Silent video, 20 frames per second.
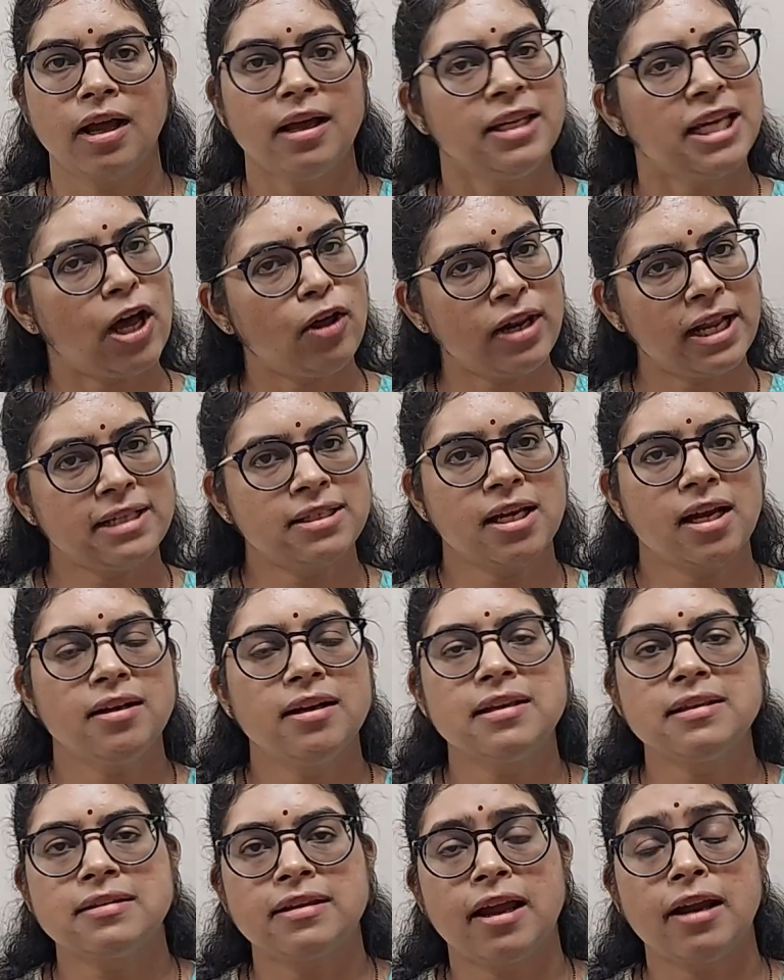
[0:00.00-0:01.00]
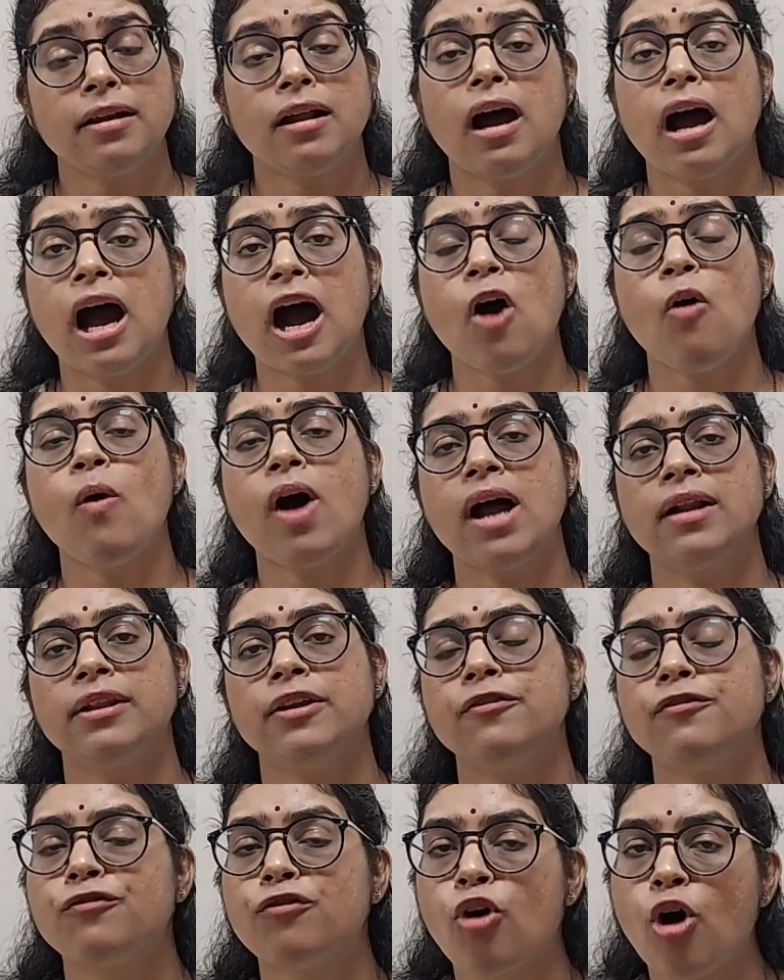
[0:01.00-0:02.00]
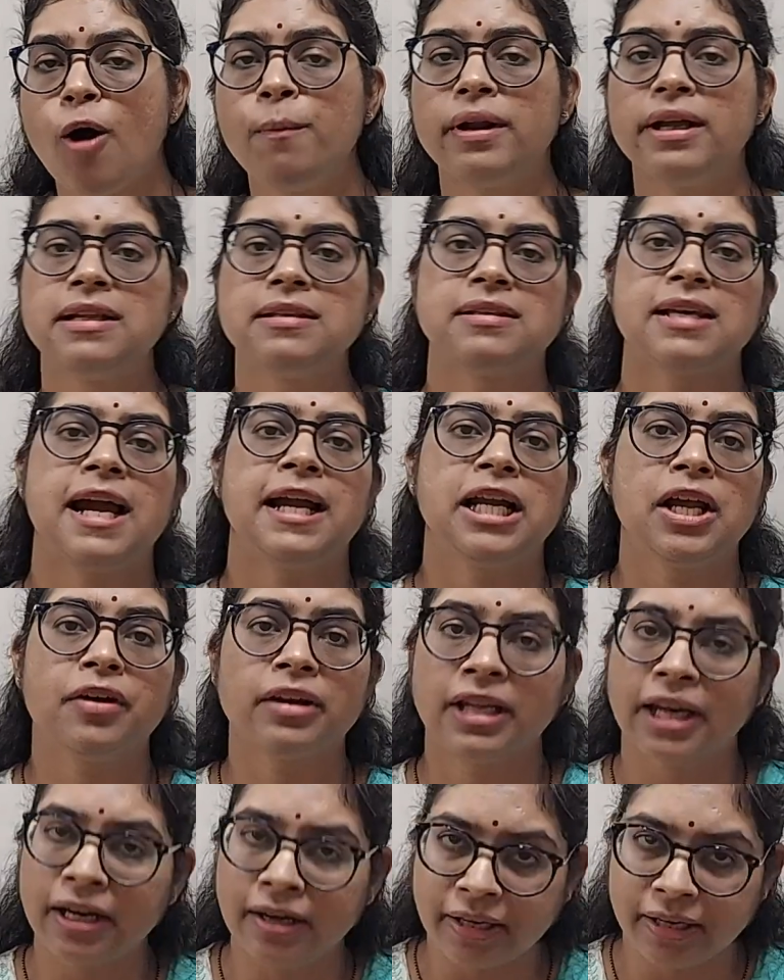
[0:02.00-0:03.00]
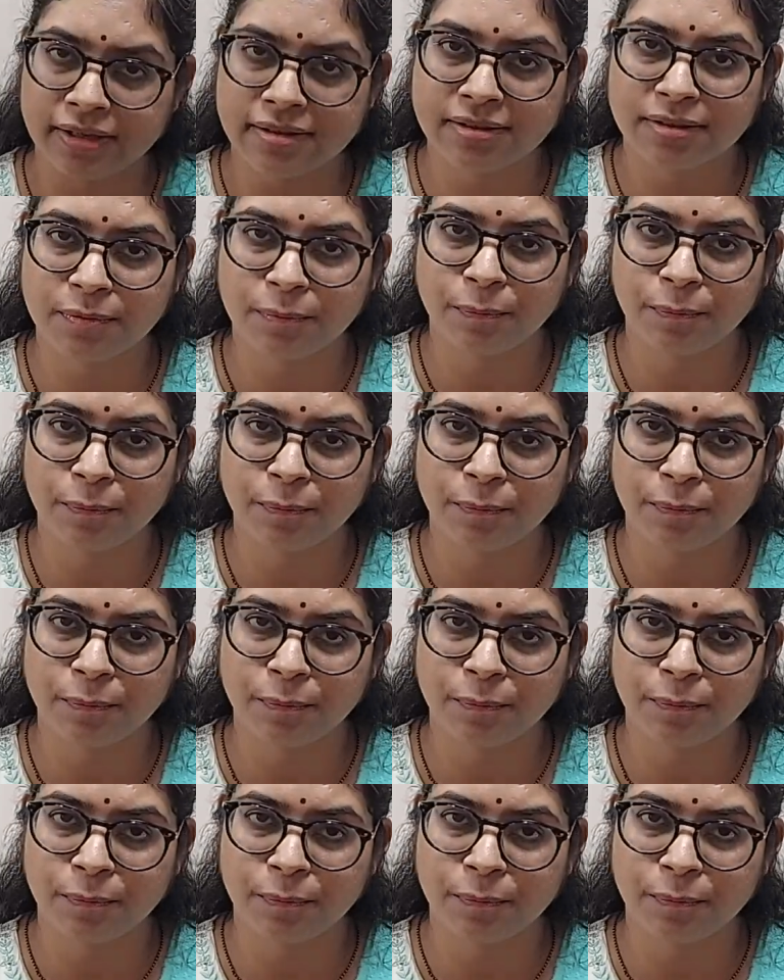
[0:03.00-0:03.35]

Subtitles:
Now let's understand how are they formed inside our kidneys.